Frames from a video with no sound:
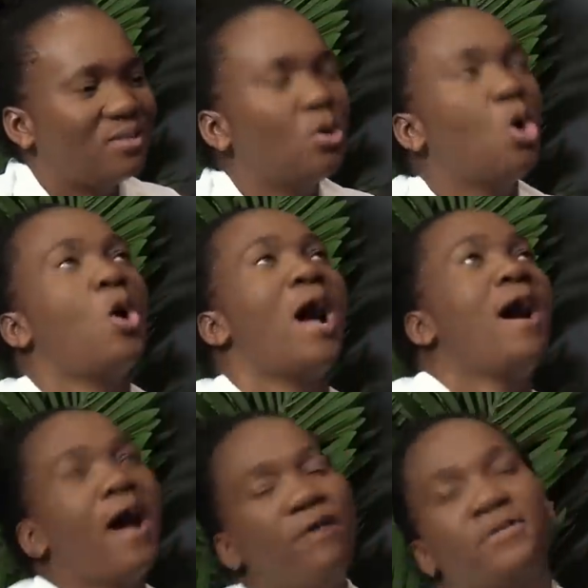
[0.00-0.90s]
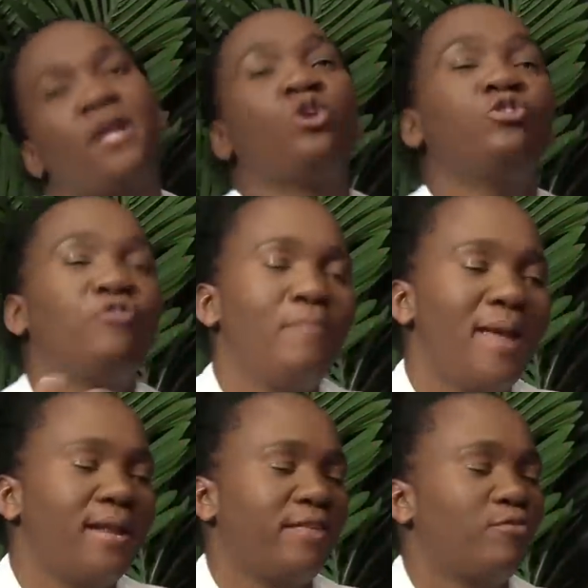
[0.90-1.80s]
So a lot of
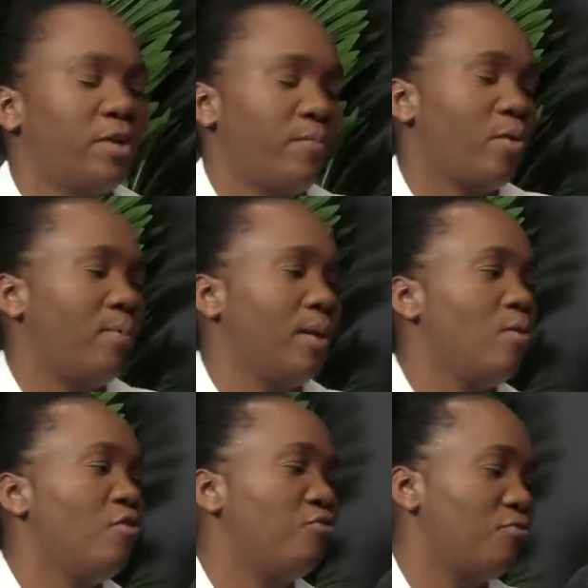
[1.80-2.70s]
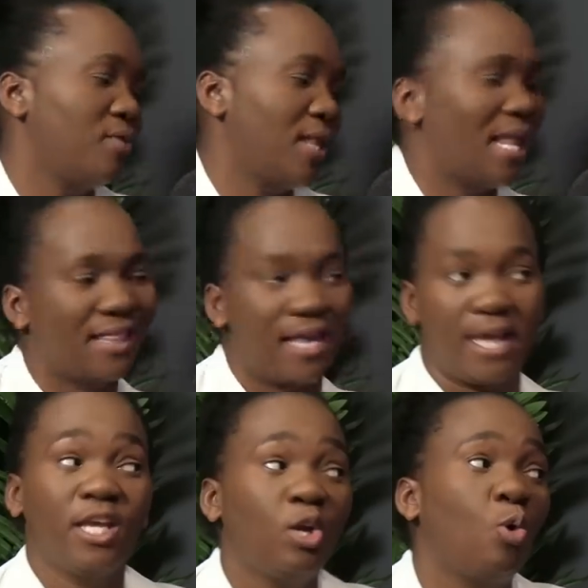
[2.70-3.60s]
men, they've got a problem of like their
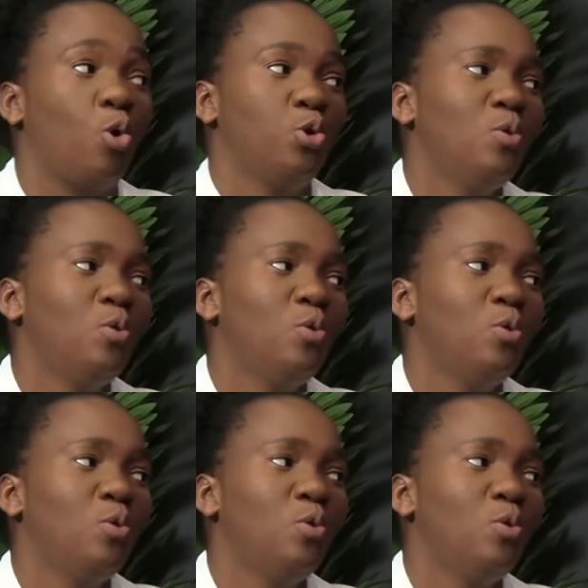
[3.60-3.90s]
ego.